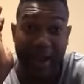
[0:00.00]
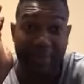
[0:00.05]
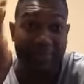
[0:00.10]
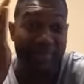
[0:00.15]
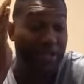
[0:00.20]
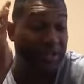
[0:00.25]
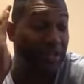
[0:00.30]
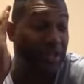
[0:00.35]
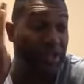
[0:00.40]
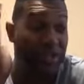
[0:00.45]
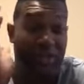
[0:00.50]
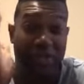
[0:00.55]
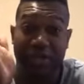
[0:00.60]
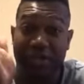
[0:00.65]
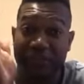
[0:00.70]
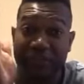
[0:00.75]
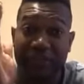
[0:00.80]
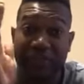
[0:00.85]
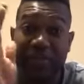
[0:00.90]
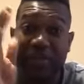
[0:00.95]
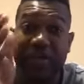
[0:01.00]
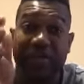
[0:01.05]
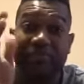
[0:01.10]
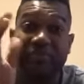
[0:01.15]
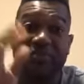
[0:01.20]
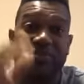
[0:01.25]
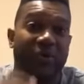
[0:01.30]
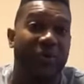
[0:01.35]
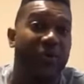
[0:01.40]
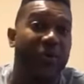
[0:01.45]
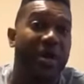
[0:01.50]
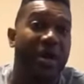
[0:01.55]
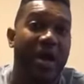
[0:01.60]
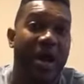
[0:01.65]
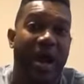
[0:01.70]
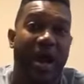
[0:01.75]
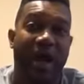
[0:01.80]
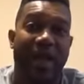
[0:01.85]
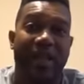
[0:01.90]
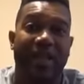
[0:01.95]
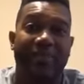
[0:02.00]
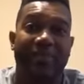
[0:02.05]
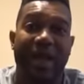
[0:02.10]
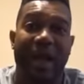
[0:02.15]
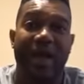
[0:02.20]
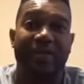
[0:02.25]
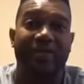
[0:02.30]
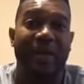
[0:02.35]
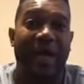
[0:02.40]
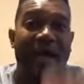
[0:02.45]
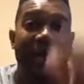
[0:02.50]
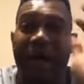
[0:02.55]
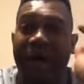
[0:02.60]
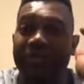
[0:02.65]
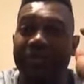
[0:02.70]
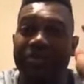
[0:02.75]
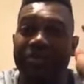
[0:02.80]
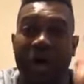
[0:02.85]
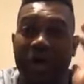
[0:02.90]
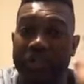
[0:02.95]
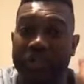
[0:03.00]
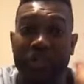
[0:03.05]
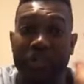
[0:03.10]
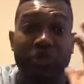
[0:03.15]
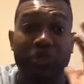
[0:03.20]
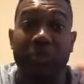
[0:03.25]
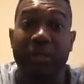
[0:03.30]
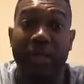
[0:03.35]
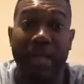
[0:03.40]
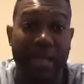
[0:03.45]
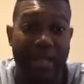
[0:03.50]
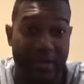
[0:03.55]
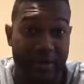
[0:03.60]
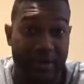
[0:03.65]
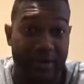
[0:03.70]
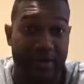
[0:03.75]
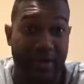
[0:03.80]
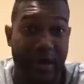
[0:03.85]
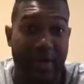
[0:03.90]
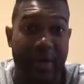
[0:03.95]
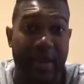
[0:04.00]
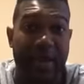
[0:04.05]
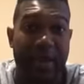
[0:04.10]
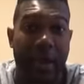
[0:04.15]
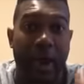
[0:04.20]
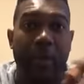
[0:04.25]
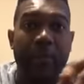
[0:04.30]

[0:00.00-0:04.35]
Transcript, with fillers: I'm trying to look good for them, so uh, let me. I, I, I'll talk to you later, all right?